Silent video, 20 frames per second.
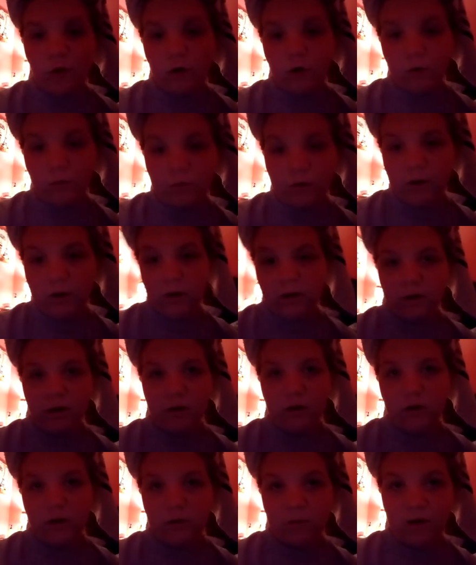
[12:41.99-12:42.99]
go
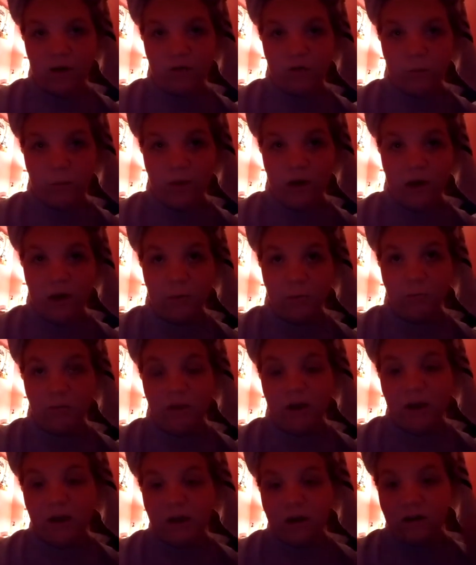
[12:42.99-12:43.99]
and get ready for bed.
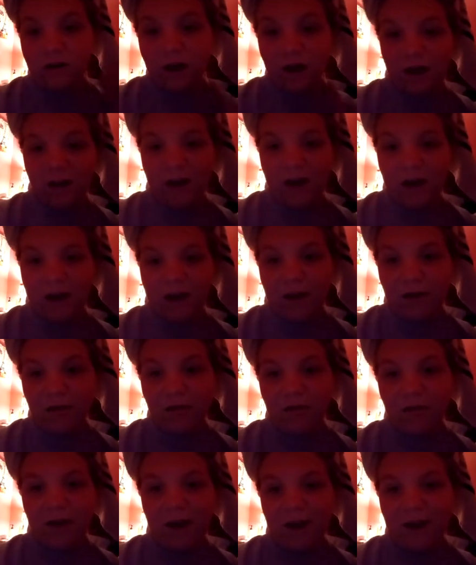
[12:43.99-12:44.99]
Night,
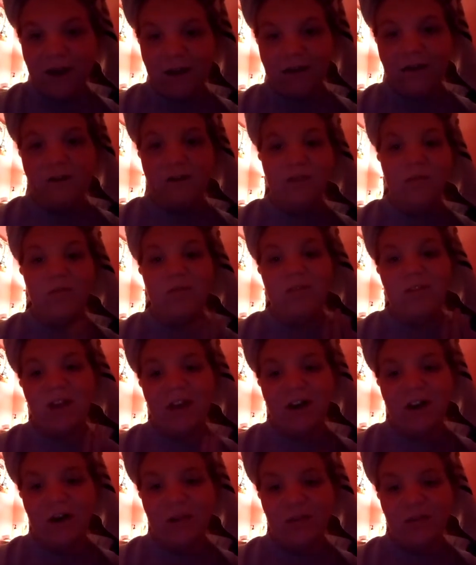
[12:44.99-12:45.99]
guys, and
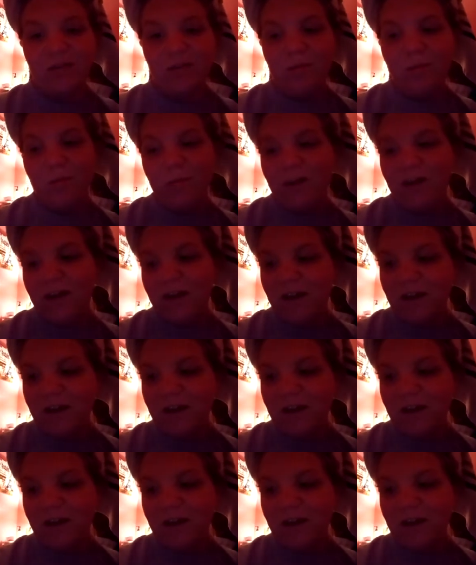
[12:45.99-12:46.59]
stay awesome.